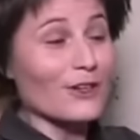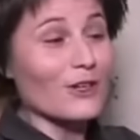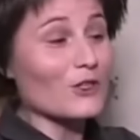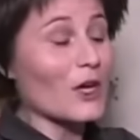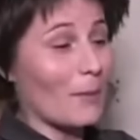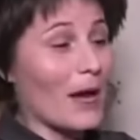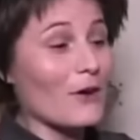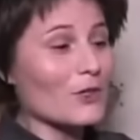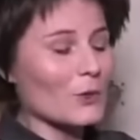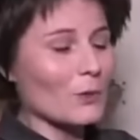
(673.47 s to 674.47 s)
uh, to come
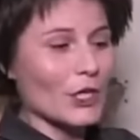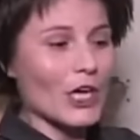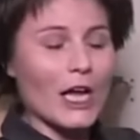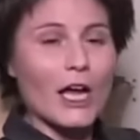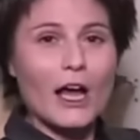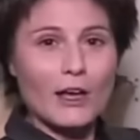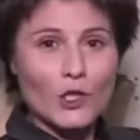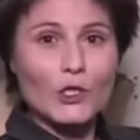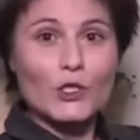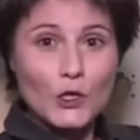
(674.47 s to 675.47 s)
out we're gonna
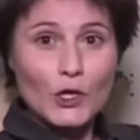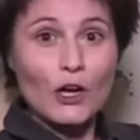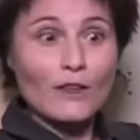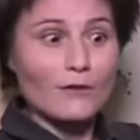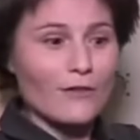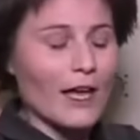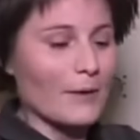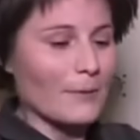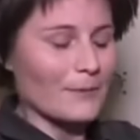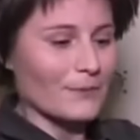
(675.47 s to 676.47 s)
actually turn on the
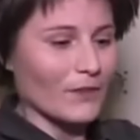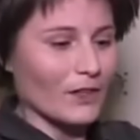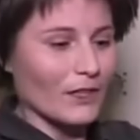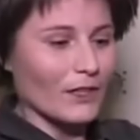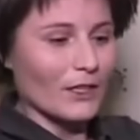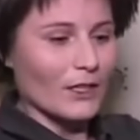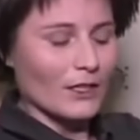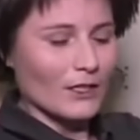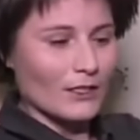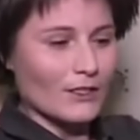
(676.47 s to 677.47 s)
fan
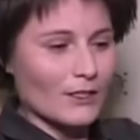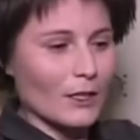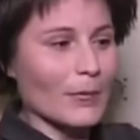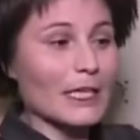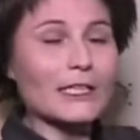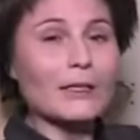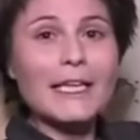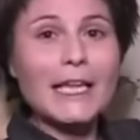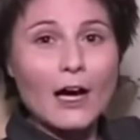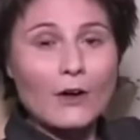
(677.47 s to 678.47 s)
it's gonna be a little
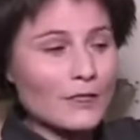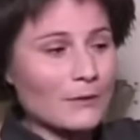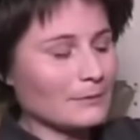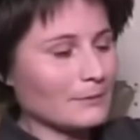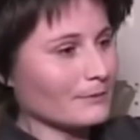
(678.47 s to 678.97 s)
bit loud